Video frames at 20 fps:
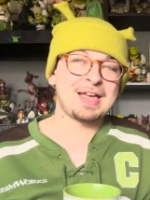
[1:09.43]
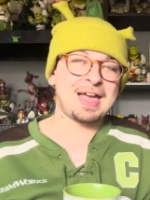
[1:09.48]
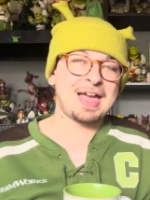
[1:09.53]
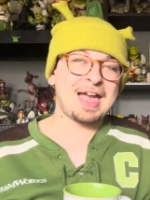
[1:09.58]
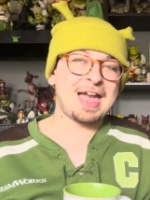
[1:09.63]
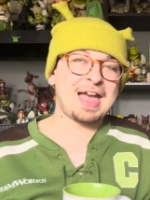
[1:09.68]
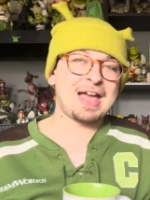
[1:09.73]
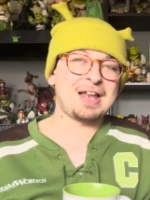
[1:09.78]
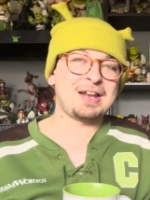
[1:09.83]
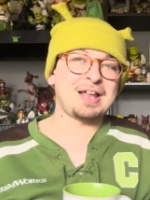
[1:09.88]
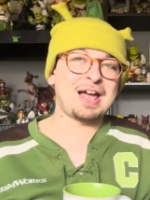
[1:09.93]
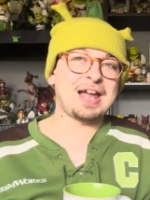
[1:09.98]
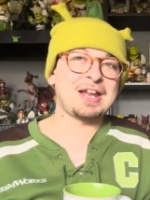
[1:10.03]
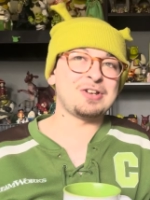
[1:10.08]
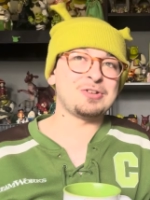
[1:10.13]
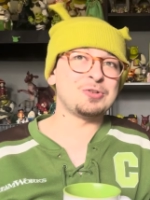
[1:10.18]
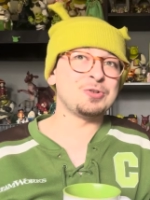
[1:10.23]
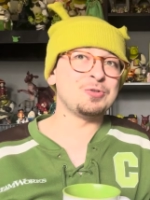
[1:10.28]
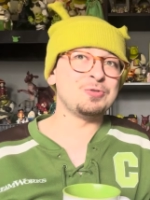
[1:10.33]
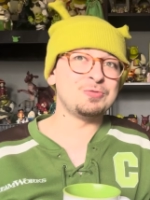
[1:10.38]
And I
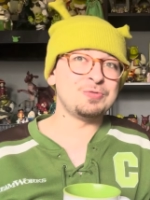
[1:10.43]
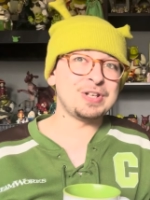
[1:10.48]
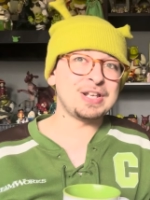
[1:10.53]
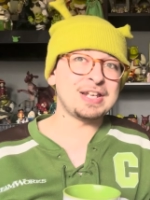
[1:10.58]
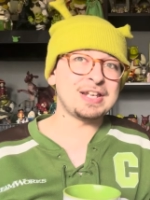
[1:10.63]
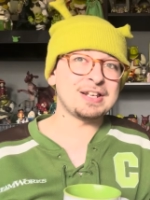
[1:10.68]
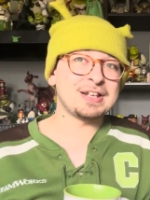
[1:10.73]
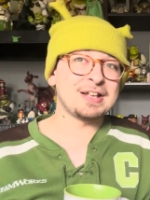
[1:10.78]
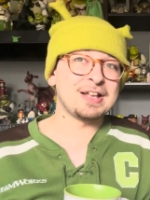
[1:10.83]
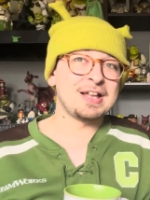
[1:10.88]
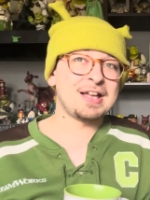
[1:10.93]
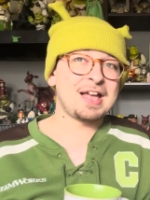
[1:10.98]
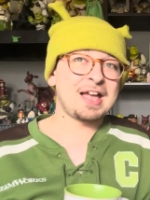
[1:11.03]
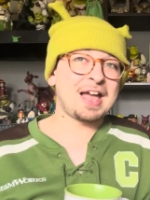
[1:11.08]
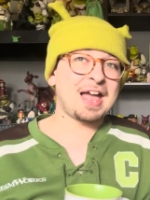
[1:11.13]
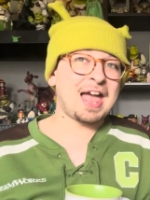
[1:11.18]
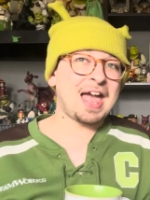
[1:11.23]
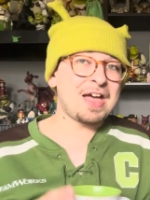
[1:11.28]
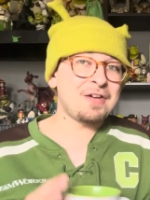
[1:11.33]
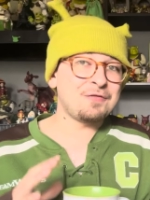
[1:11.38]
do read
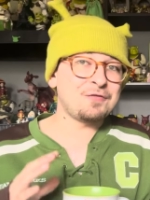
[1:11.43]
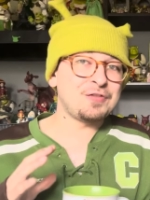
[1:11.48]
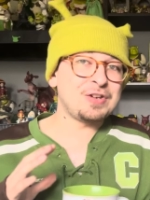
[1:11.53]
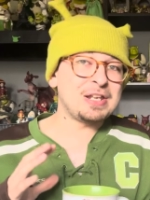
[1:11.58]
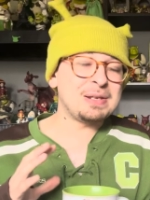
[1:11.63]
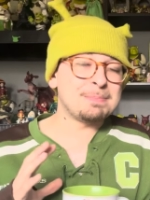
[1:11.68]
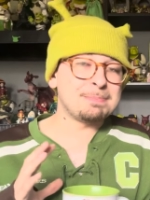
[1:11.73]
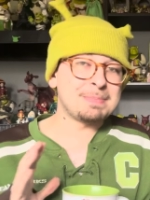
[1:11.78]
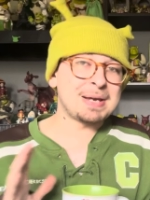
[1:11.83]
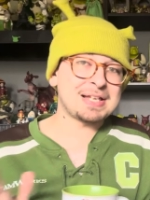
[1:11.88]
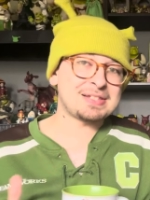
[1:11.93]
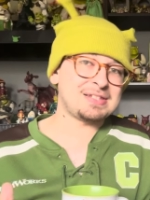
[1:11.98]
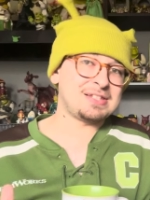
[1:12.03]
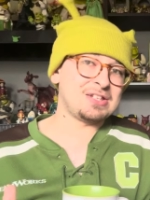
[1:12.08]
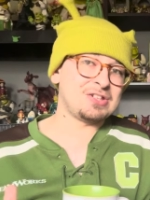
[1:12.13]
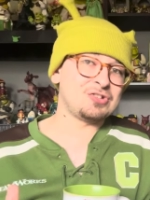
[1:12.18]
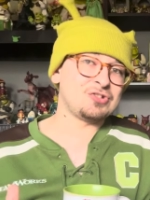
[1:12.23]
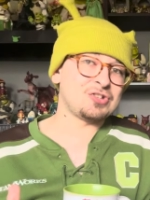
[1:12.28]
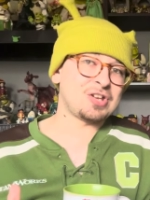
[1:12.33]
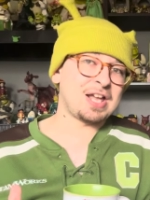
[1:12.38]
every
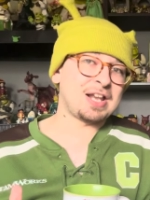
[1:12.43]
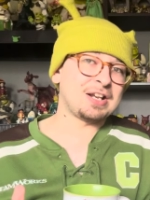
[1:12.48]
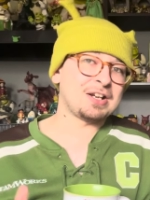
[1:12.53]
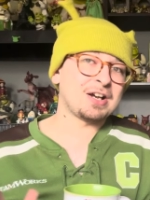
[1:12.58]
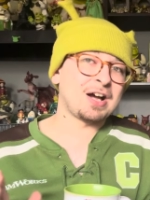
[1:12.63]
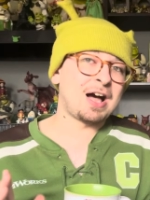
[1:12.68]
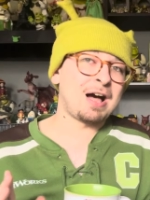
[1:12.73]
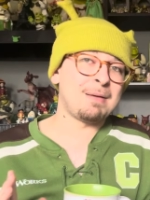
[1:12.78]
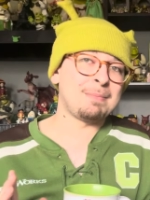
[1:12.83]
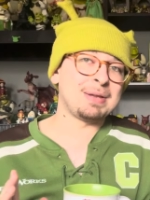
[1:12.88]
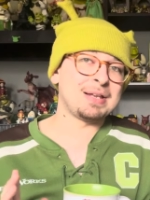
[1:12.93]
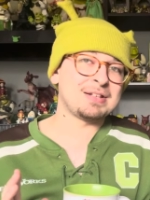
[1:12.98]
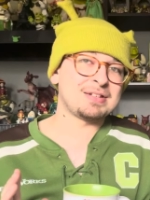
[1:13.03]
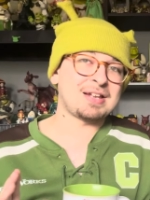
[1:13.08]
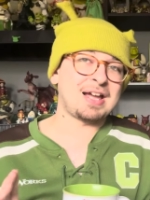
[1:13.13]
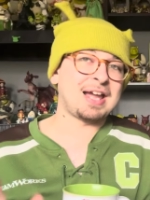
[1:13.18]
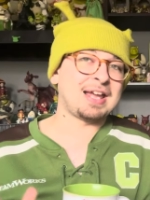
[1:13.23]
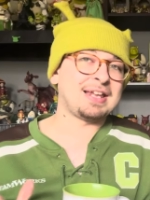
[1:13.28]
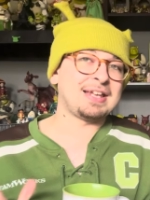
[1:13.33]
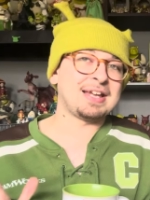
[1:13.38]
message and comment
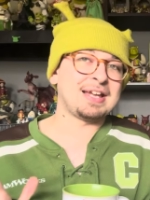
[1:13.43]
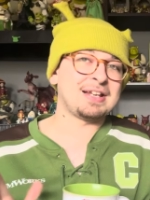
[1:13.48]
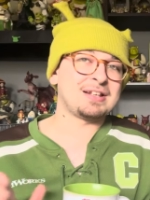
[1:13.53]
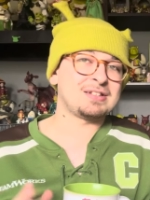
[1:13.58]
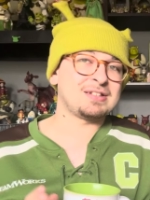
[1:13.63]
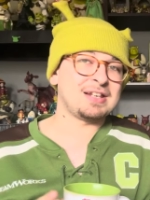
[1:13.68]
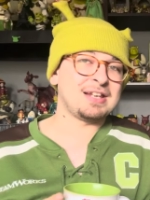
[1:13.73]
I get.